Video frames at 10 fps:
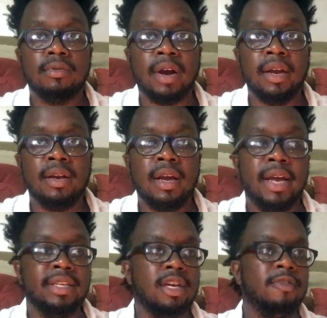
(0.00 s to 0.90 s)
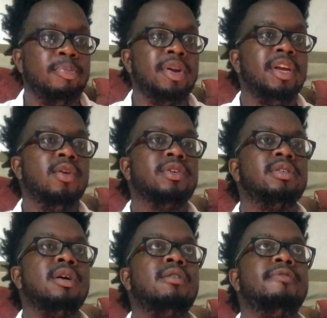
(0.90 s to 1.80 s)
right? Instead of putting
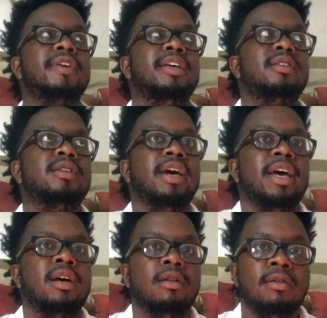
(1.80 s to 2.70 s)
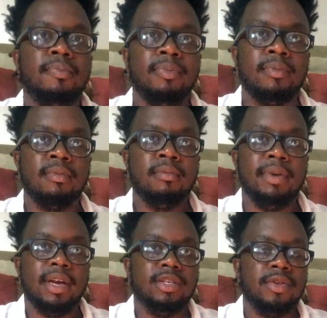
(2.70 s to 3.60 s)
yourself into hell
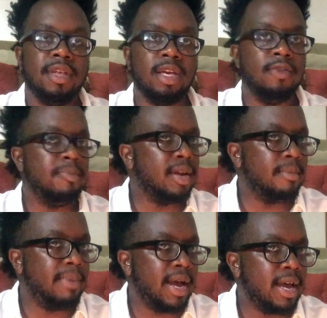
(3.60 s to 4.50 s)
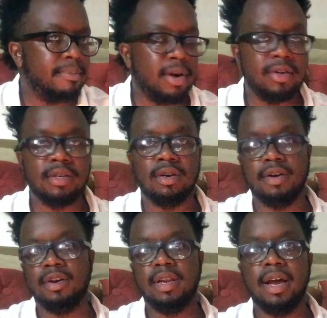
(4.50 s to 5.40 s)
because you think you've been a bad person
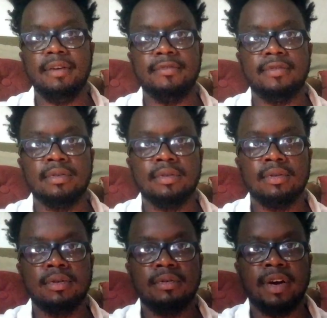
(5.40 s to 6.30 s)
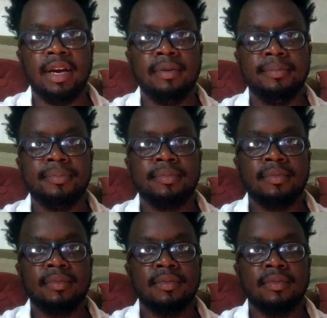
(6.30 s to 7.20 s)
all your life, right?
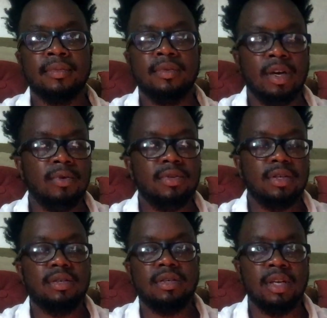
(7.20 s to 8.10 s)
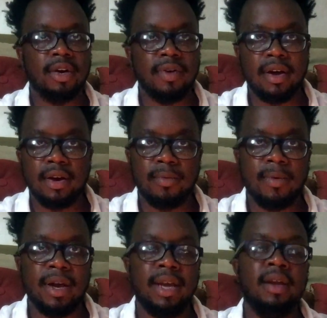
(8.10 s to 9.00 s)
Don't just sit around and
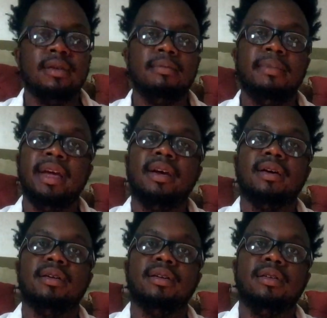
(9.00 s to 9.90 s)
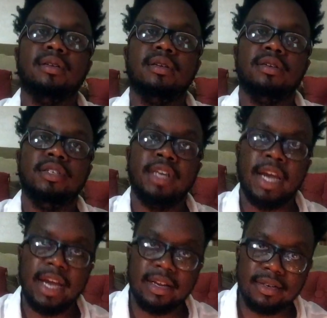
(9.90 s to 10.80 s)
wait. Make
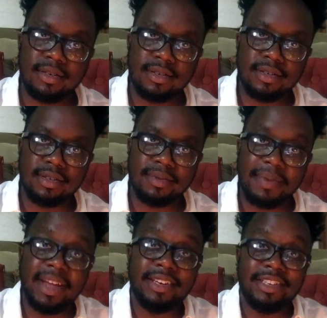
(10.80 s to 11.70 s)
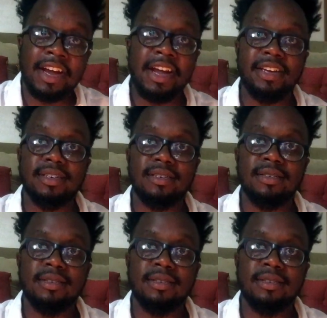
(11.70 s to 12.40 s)
change. Make change.